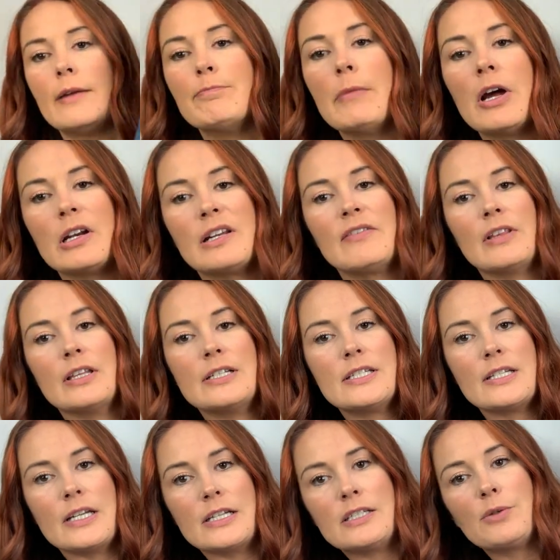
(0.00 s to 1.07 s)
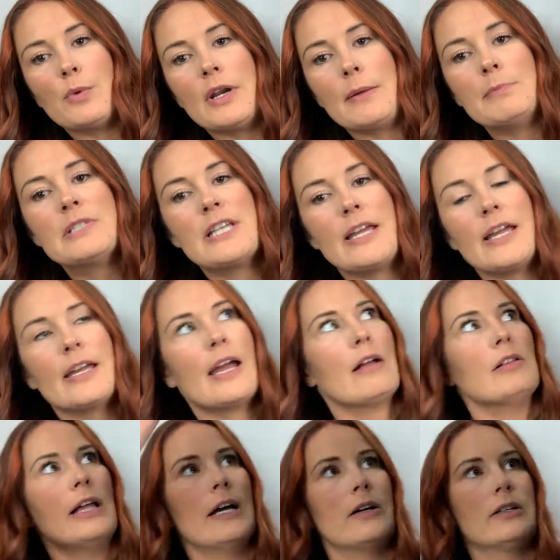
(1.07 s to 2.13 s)
I'm not even listening to what I'm saying
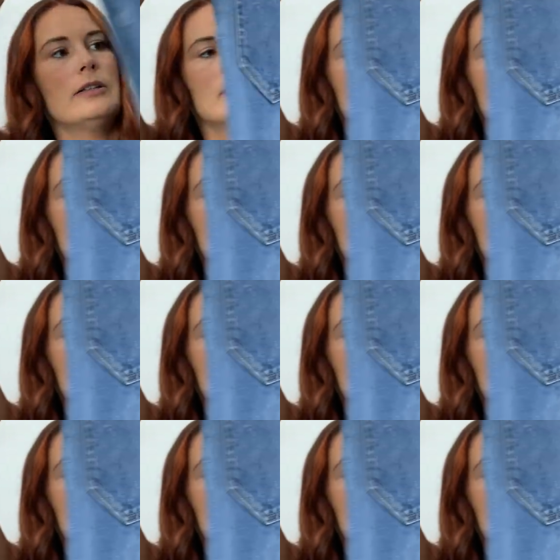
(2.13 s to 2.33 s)
out loud.